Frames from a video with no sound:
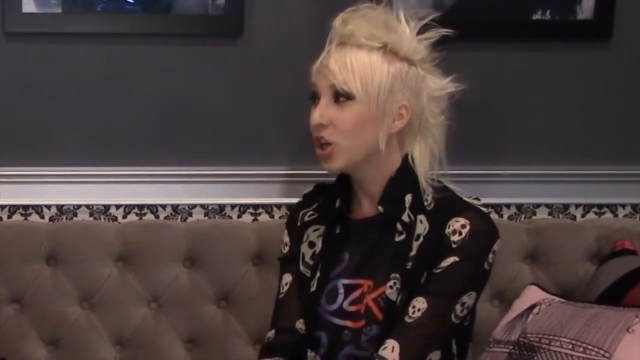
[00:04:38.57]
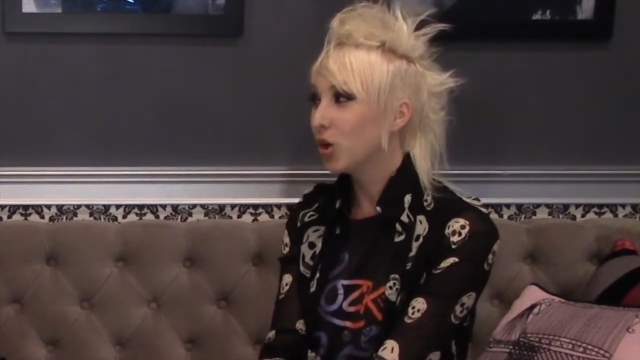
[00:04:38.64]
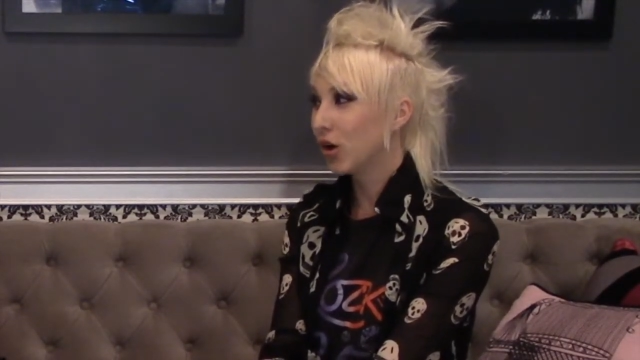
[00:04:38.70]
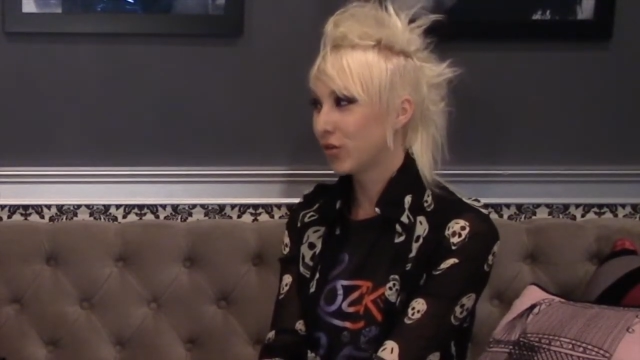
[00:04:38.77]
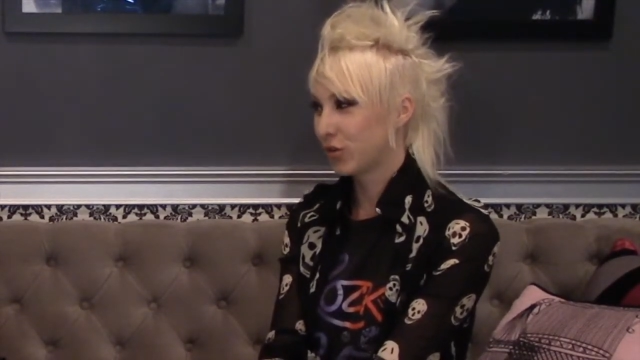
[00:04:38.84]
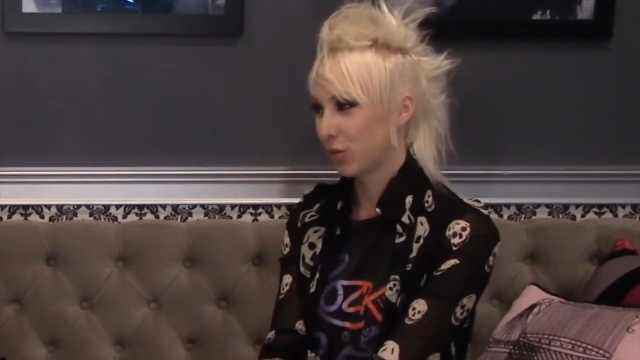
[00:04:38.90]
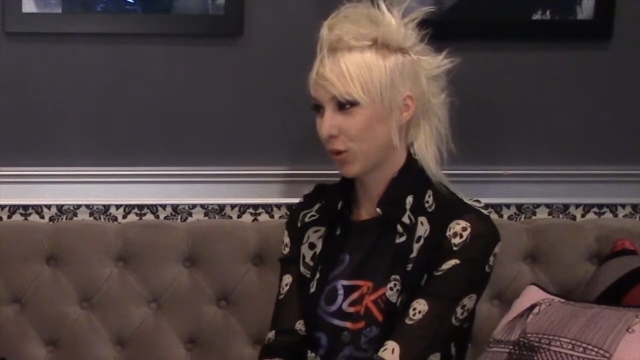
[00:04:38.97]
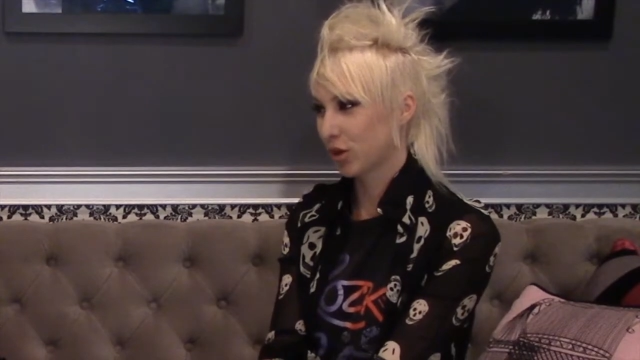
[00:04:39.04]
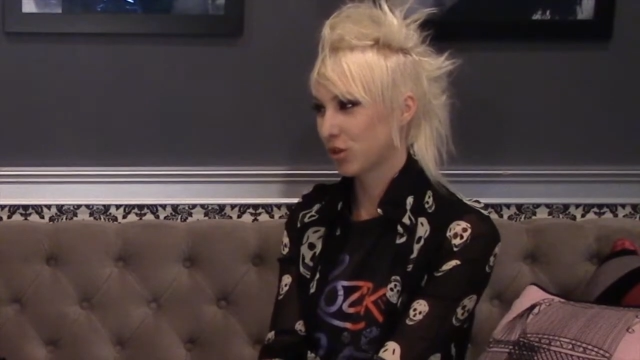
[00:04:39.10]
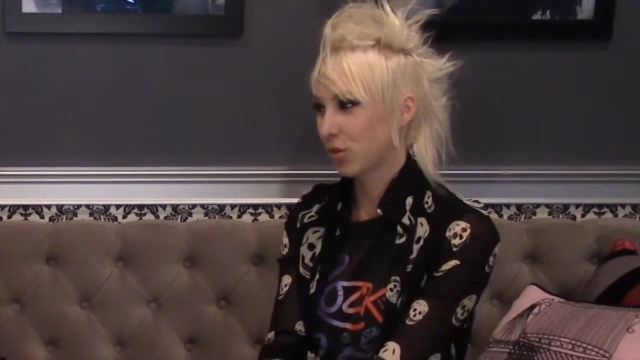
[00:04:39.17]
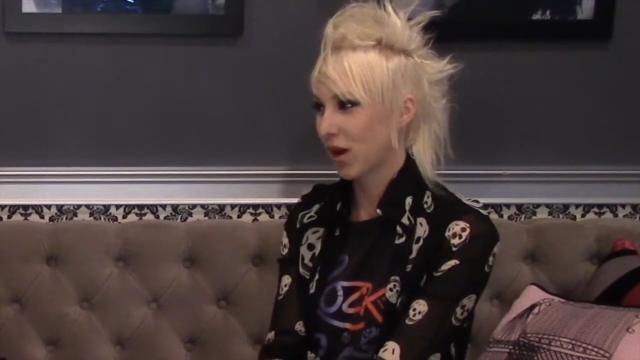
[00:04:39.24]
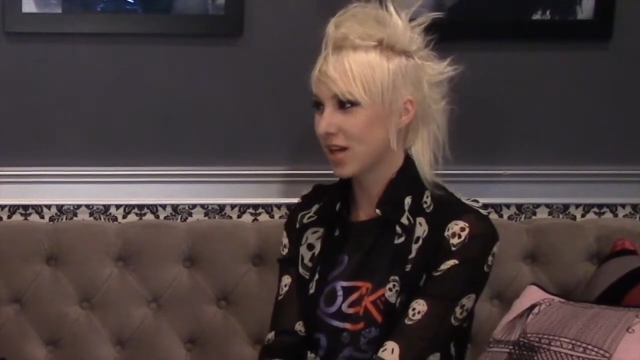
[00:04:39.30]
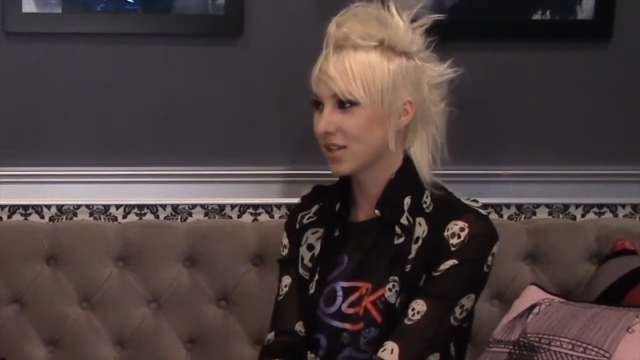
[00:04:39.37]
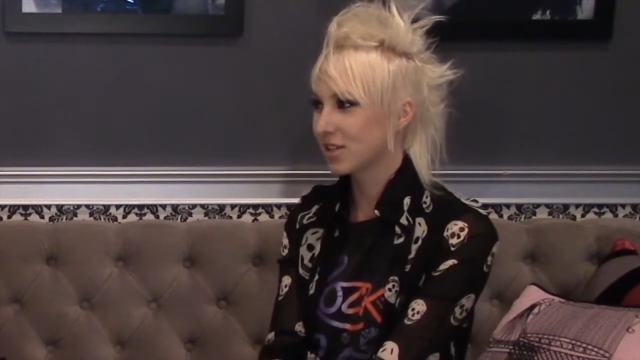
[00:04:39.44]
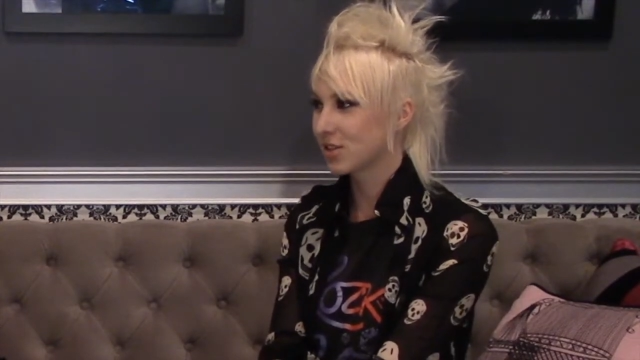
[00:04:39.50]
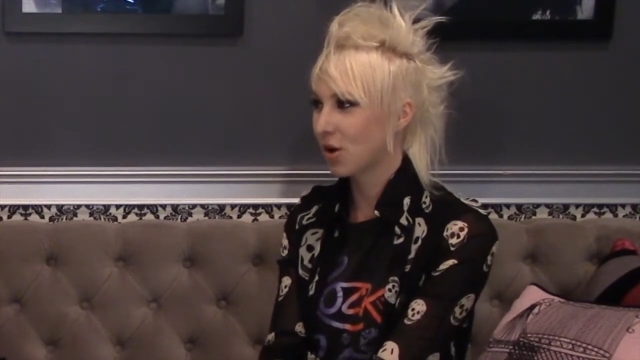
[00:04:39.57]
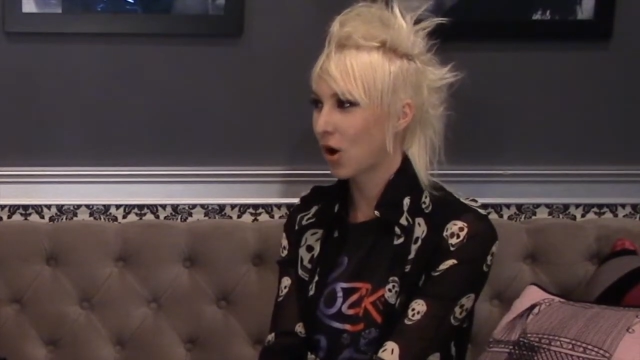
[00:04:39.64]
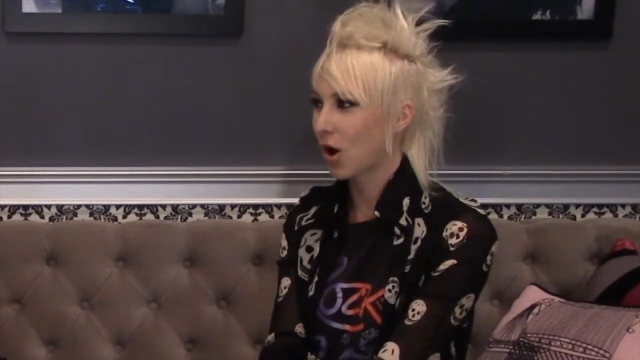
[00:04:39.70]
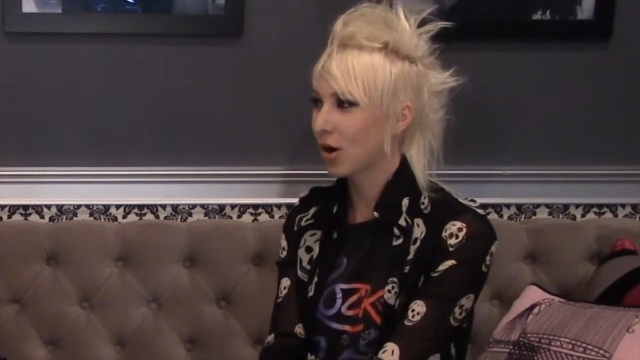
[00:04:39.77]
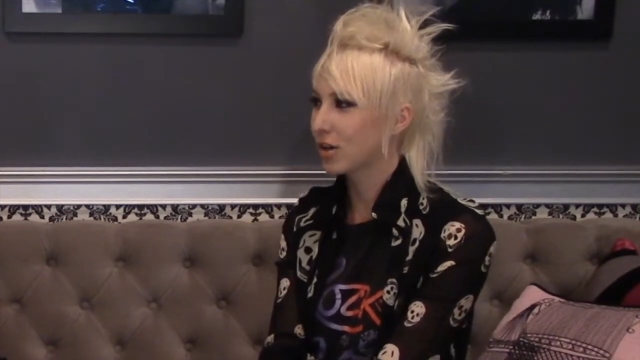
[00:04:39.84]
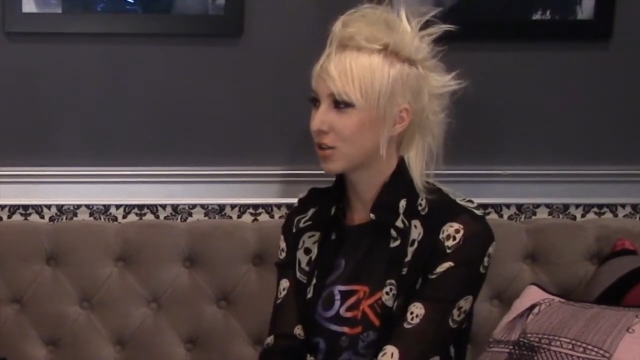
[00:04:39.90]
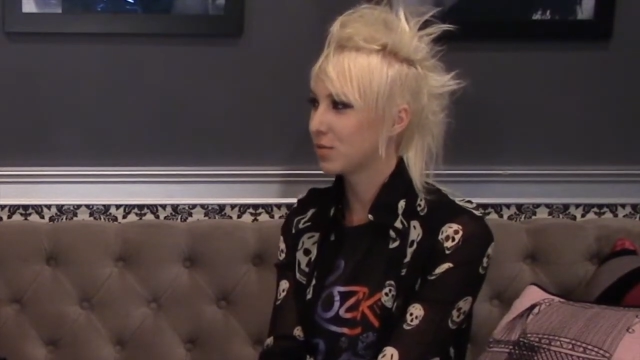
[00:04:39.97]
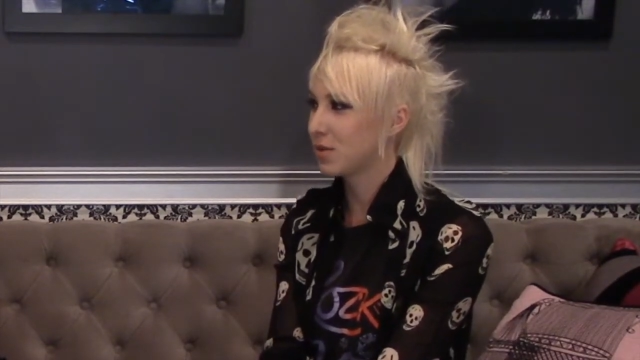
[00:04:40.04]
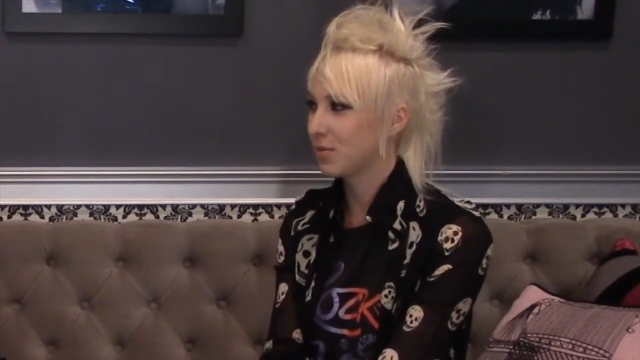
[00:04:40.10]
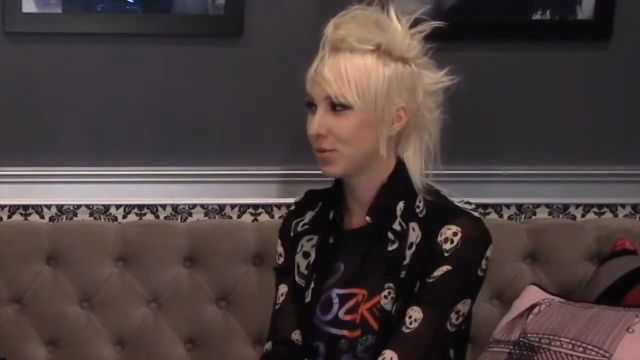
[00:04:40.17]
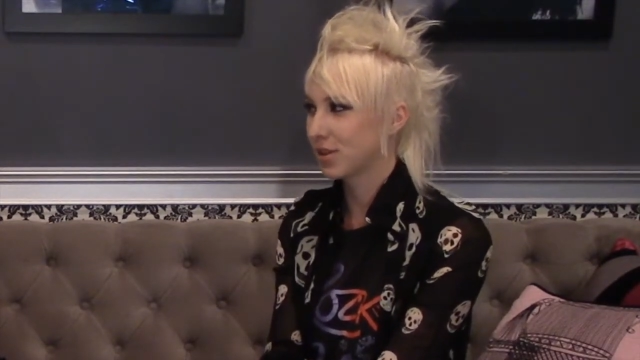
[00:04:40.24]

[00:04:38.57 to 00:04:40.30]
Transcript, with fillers: You have to work twice as hard because people